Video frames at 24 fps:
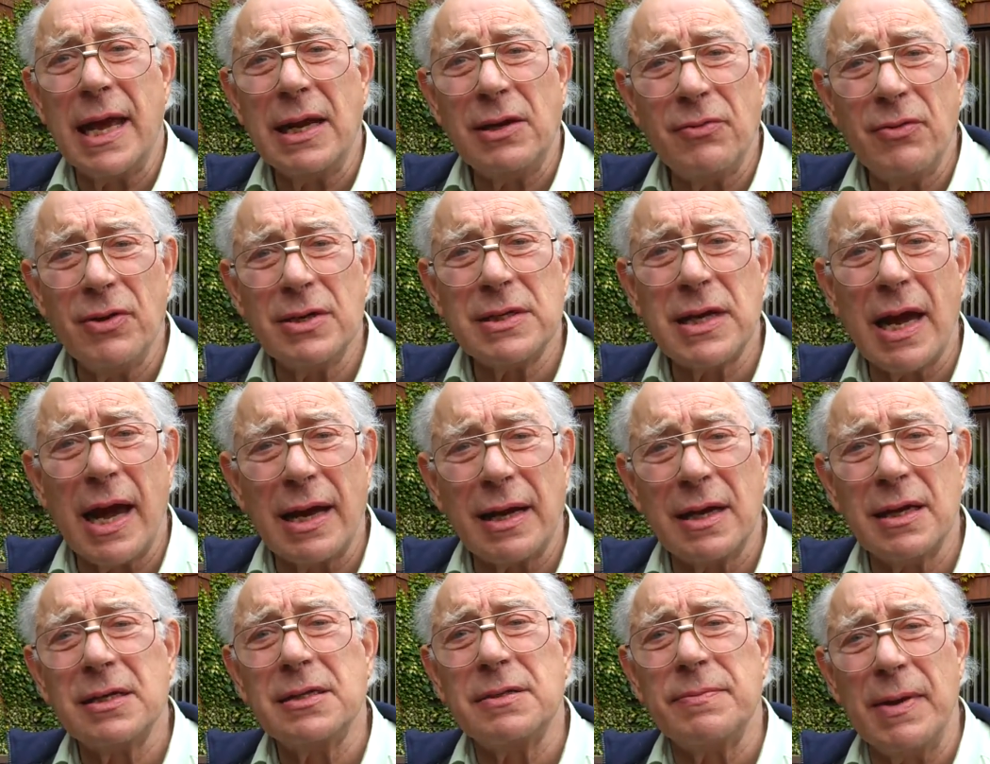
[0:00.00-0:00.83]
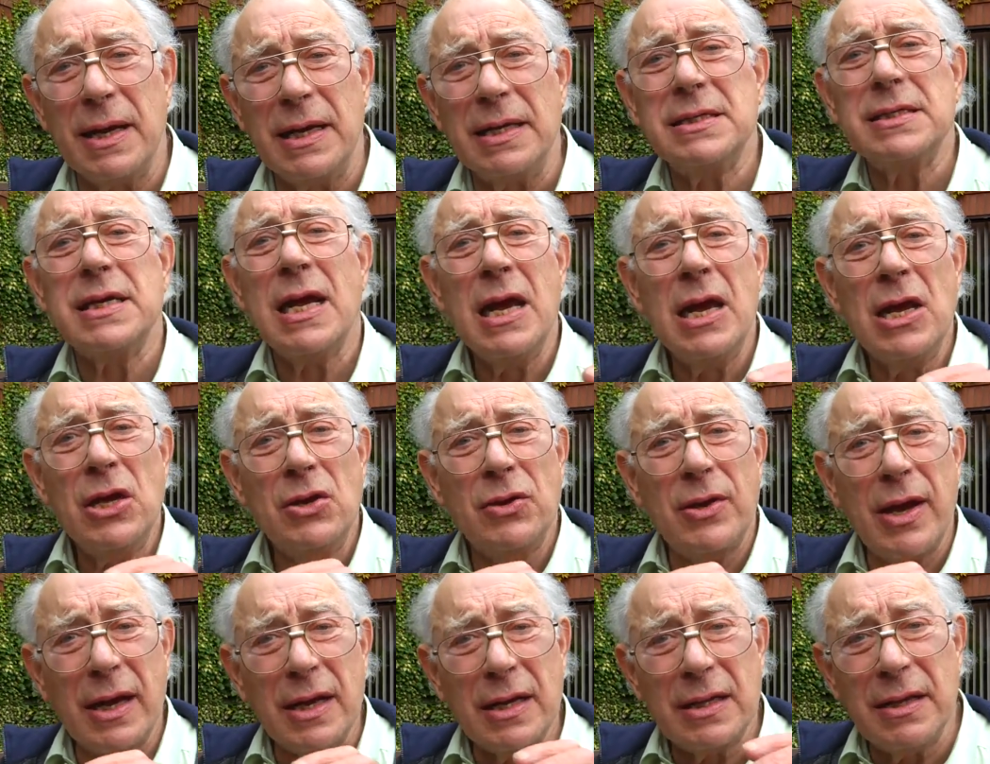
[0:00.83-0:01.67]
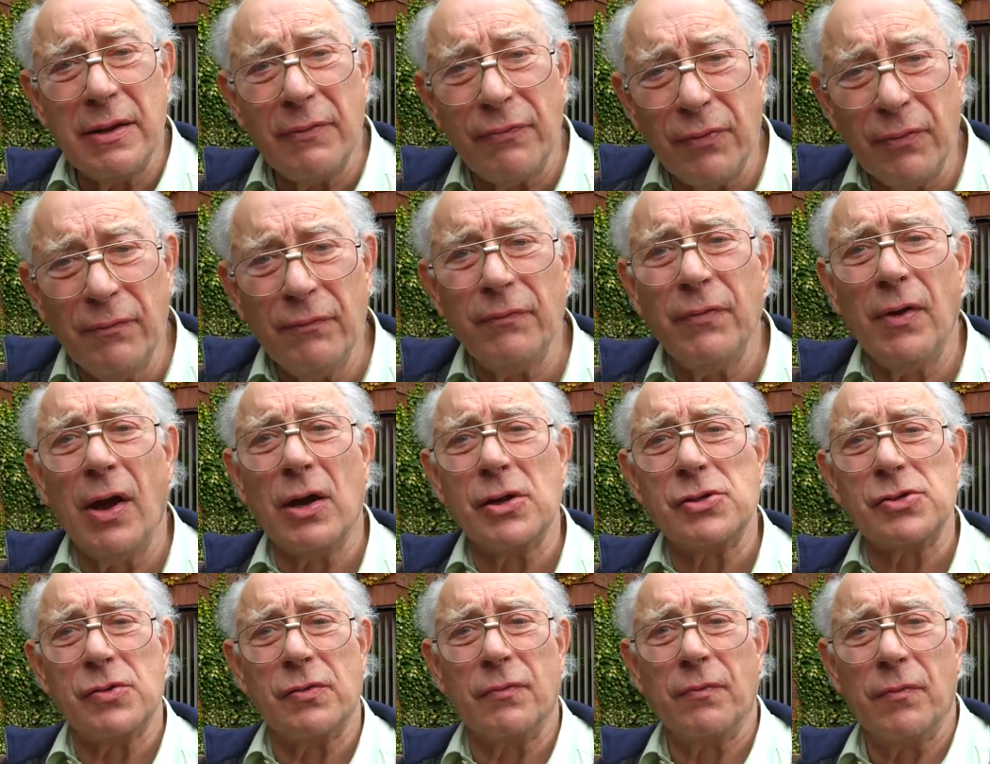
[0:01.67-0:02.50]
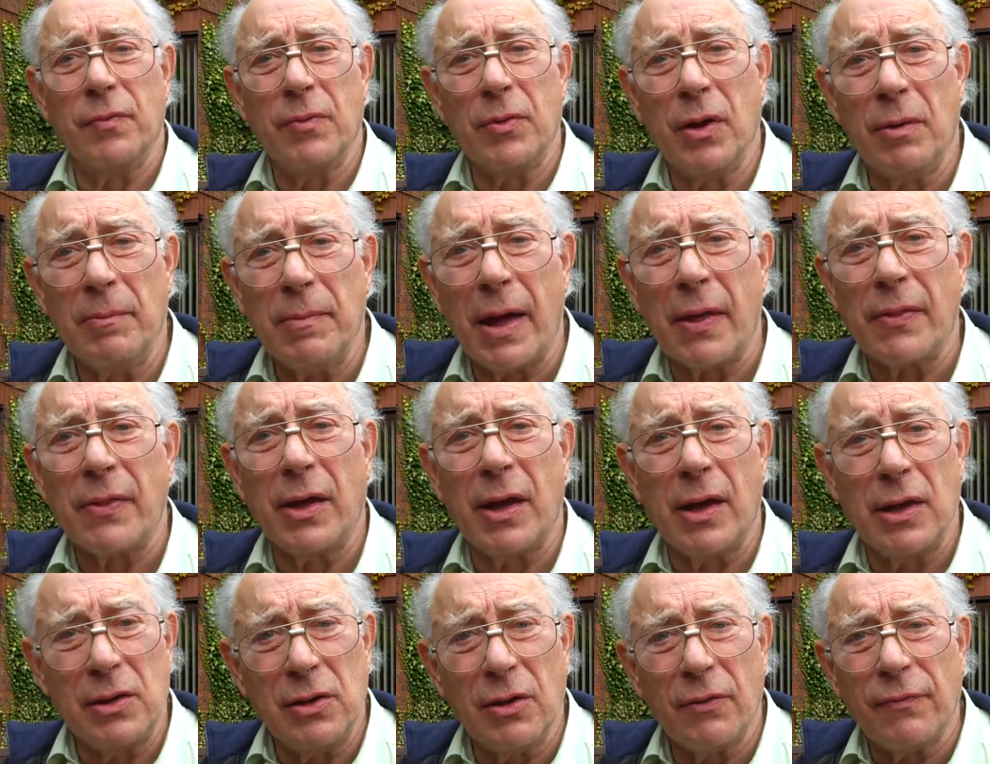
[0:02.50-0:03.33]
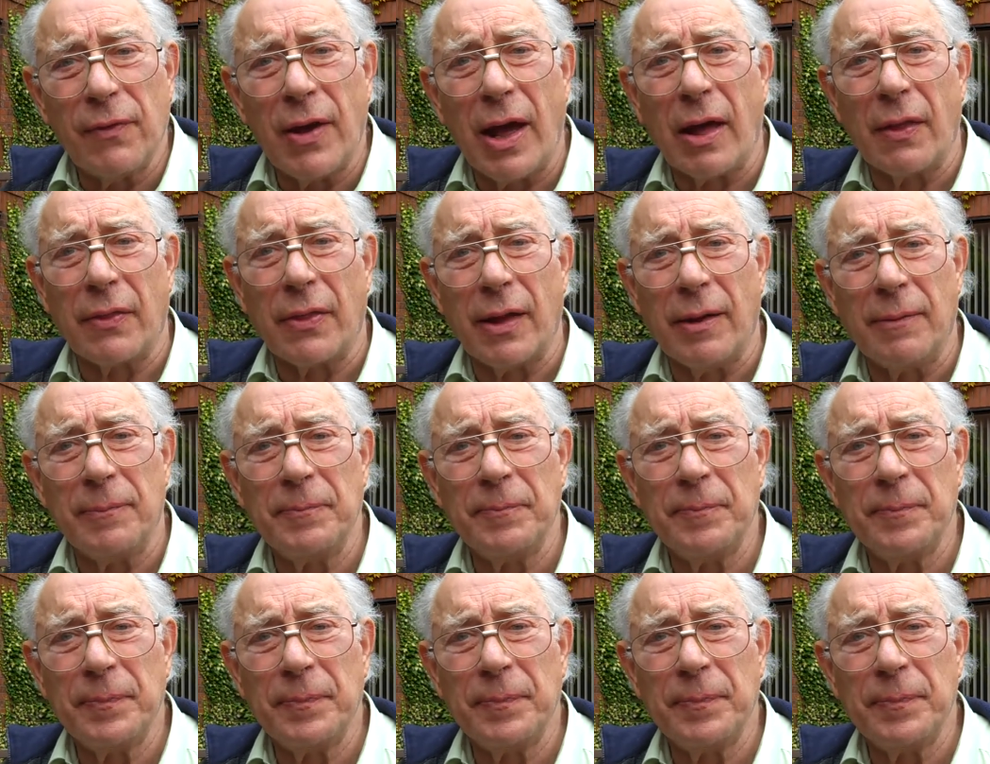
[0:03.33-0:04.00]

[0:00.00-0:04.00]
Heterozygous means you get a different version from your mother and your father.